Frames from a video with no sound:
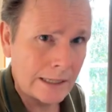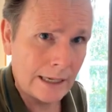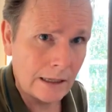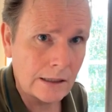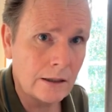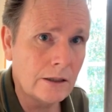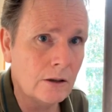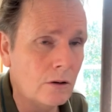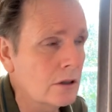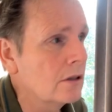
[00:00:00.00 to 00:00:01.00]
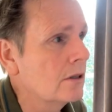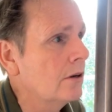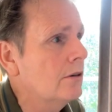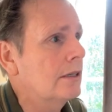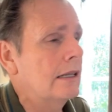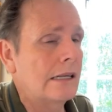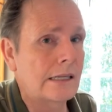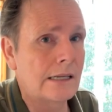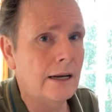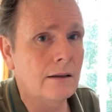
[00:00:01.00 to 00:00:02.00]
downside to hostas though is that the
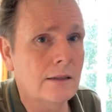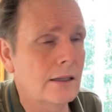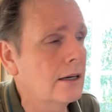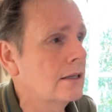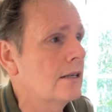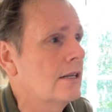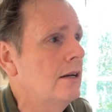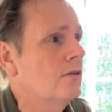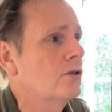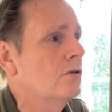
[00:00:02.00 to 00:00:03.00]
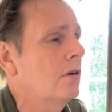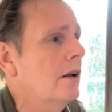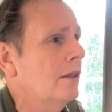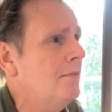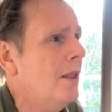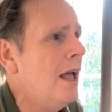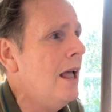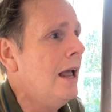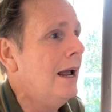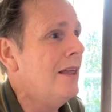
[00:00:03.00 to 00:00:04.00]
slugs and snails do like them,
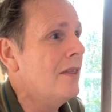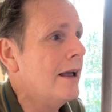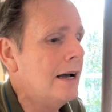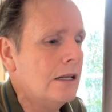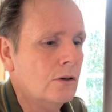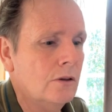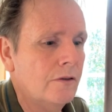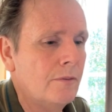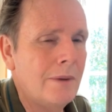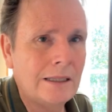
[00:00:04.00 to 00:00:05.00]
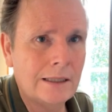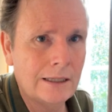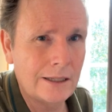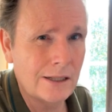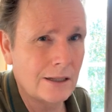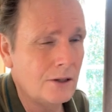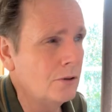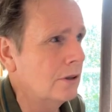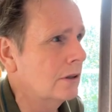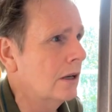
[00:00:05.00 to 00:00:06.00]
and they are sort of basically
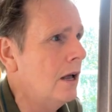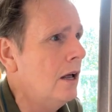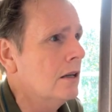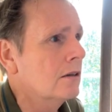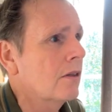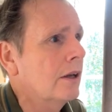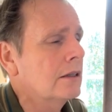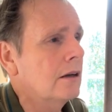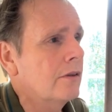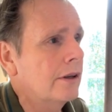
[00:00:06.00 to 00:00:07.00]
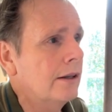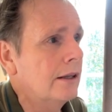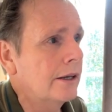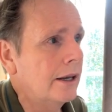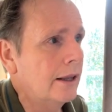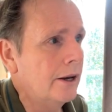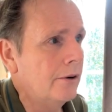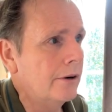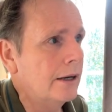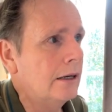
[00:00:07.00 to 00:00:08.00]
deciduous. So things like the
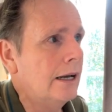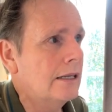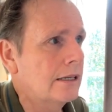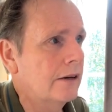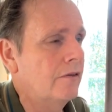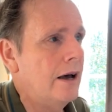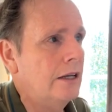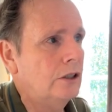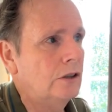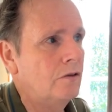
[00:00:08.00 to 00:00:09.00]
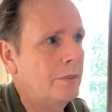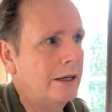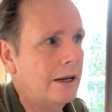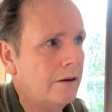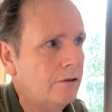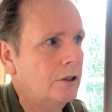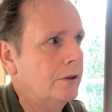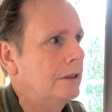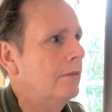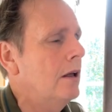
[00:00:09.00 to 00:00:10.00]
Ligularia has the advantage of being
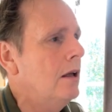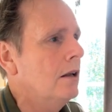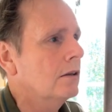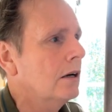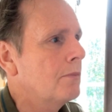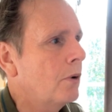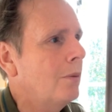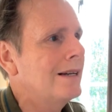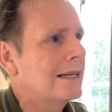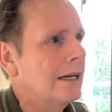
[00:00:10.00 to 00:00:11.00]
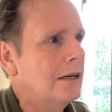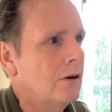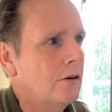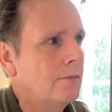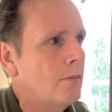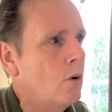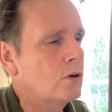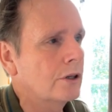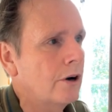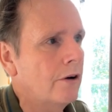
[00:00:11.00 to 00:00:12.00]
evergreen. So I'd probably tend more
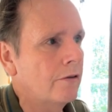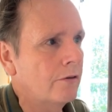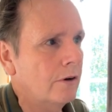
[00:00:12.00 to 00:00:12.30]
to go